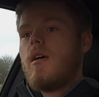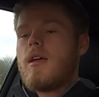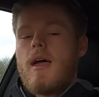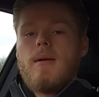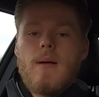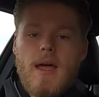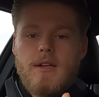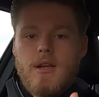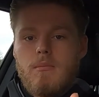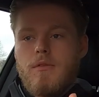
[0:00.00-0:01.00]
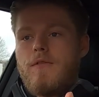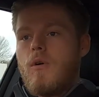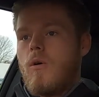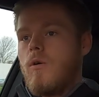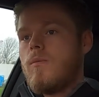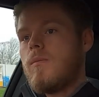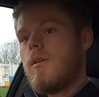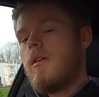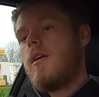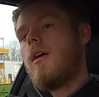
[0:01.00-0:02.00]
Okay, hate number 4.
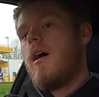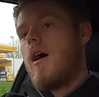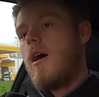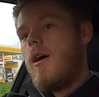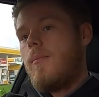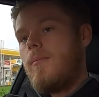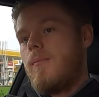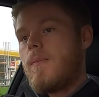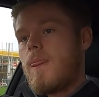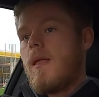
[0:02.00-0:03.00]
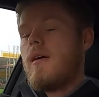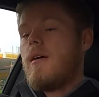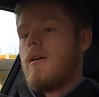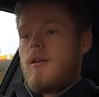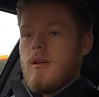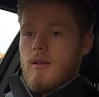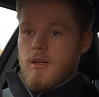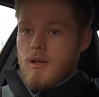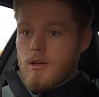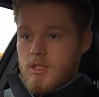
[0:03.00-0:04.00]

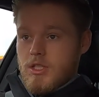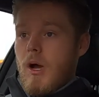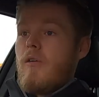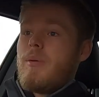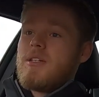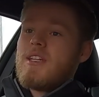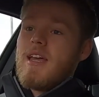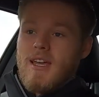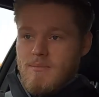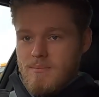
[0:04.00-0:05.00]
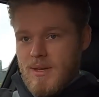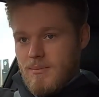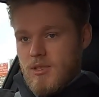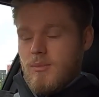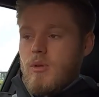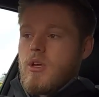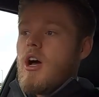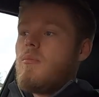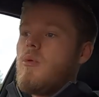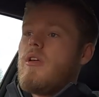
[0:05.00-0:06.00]
I'm gonna start off by saying BMW
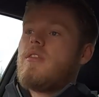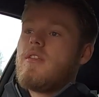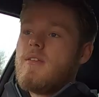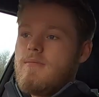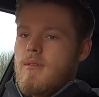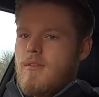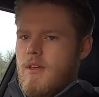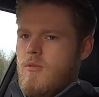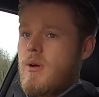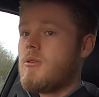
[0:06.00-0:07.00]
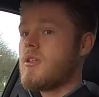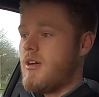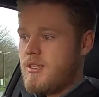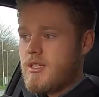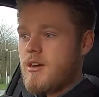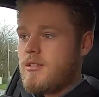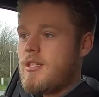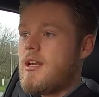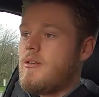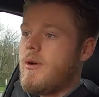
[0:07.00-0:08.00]
come with, I think on most cars, this car did
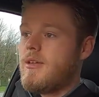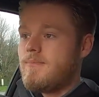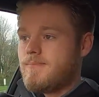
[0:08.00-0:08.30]
anyway,